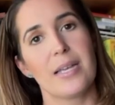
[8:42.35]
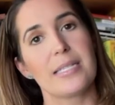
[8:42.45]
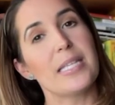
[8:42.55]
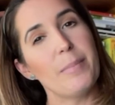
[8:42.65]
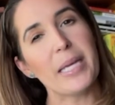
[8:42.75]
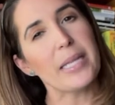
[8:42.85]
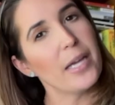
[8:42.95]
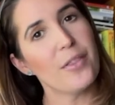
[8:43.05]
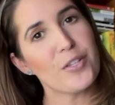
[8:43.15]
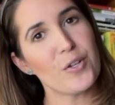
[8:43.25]
seemingly
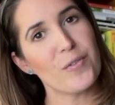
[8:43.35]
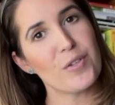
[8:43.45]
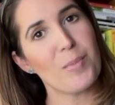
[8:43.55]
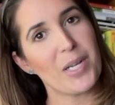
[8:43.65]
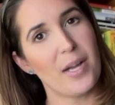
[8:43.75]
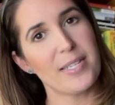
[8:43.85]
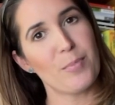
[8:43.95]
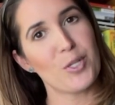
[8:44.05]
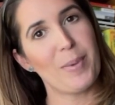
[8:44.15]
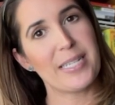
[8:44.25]
on the surface from a content
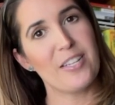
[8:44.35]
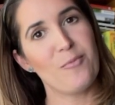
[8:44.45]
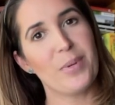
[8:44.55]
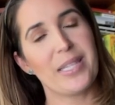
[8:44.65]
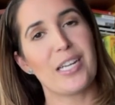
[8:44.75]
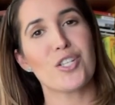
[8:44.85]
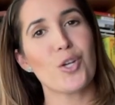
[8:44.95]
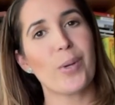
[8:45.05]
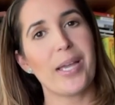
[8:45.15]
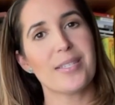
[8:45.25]
perspective, but that it
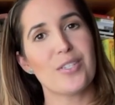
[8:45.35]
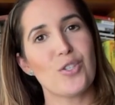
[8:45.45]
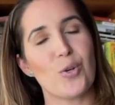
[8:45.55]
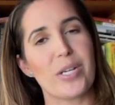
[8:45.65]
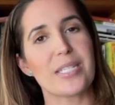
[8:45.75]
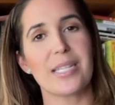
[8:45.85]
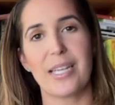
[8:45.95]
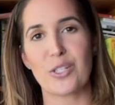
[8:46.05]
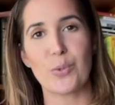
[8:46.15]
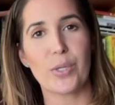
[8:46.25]
showcases your
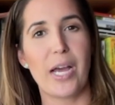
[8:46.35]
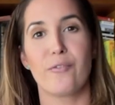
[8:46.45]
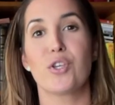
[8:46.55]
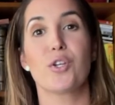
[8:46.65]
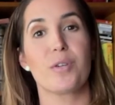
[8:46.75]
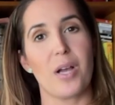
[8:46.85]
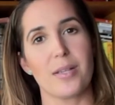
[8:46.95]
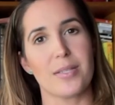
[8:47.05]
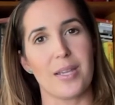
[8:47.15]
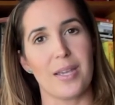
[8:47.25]
intellectual kind of
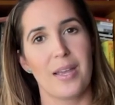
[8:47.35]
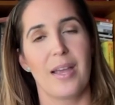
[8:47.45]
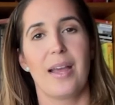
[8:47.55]
curiosity,